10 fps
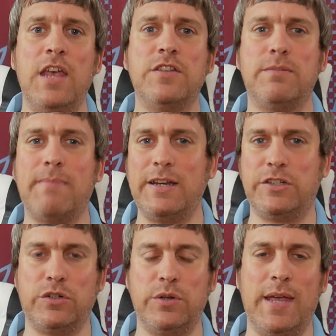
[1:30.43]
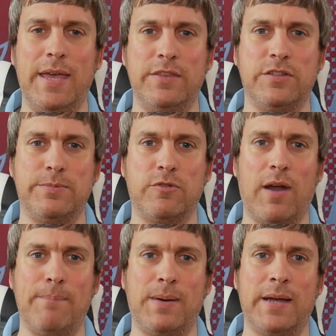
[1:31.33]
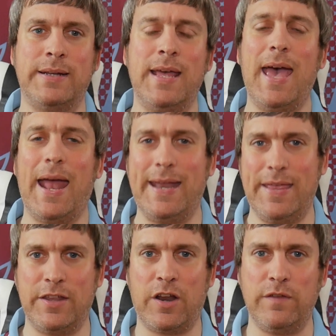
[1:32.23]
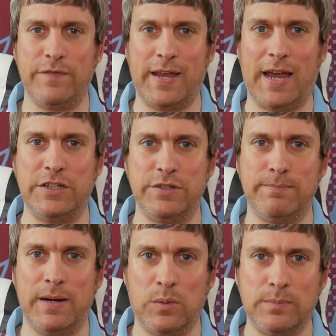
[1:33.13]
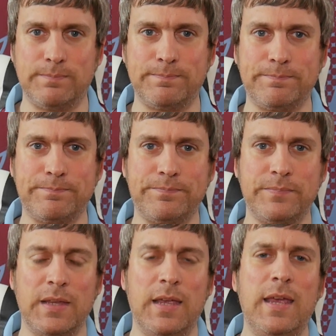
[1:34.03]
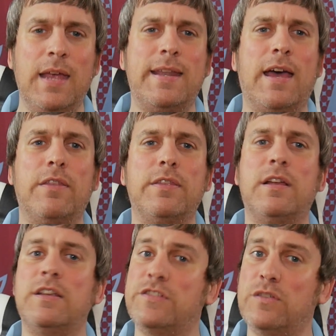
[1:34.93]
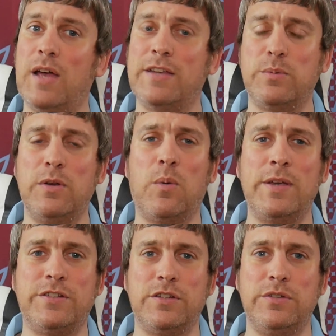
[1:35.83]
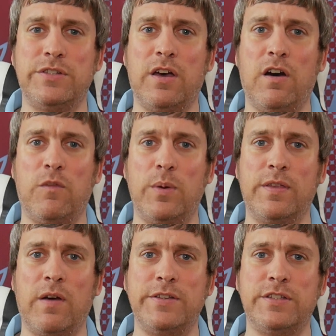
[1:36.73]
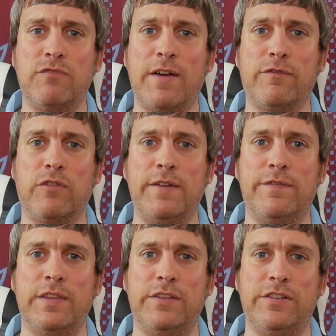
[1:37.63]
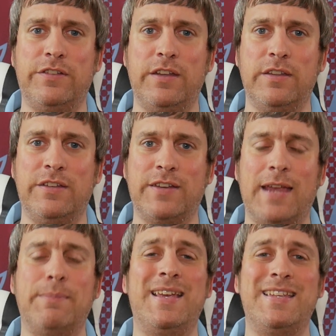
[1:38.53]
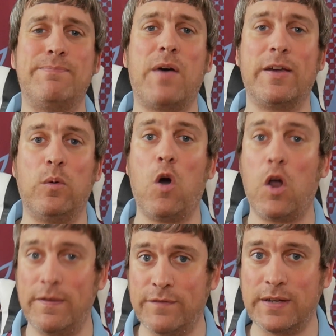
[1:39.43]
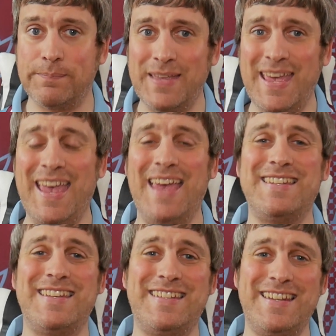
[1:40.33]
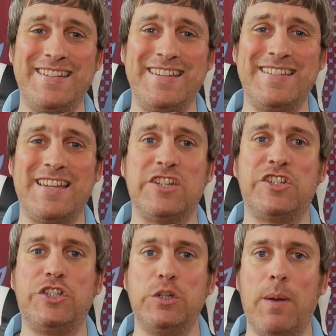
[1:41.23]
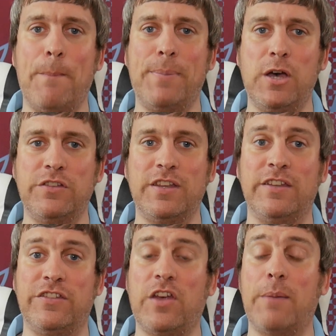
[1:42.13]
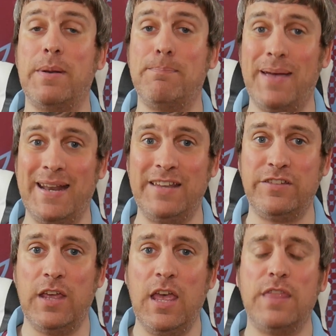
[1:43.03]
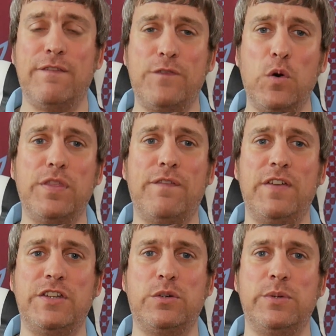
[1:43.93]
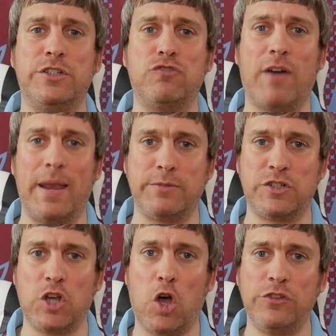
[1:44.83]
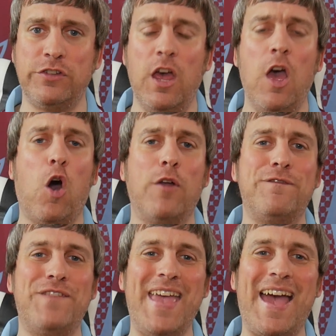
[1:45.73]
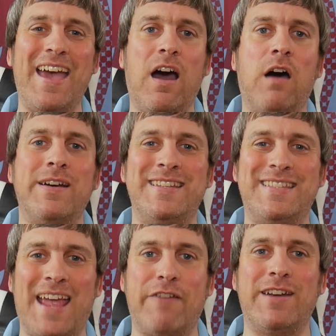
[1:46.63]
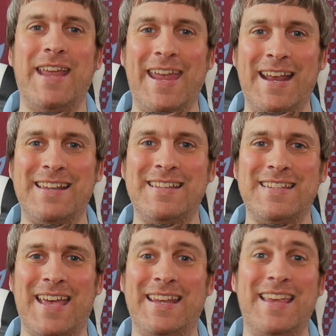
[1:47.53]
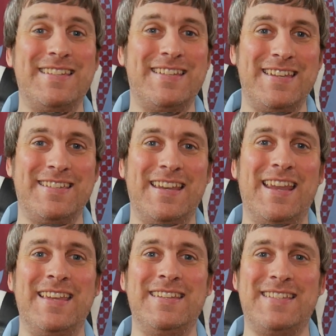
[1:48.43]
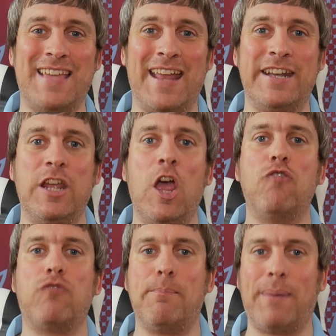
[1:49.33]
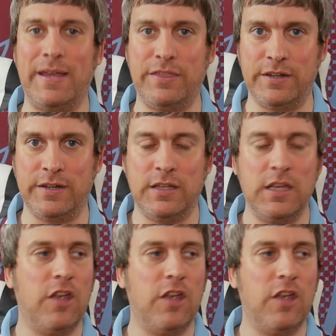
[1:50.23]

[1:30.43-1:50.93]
So make sure you hit the subscribe button and hit the notification bell. Now, as we always do start off with, guys, the referee for this game is Michael Oliver. His assistants are Stuart Burt and Simon Bennett. The fourth official is Graham Scott. On VAR is Darren England, and his assistant is Dan Rabathan.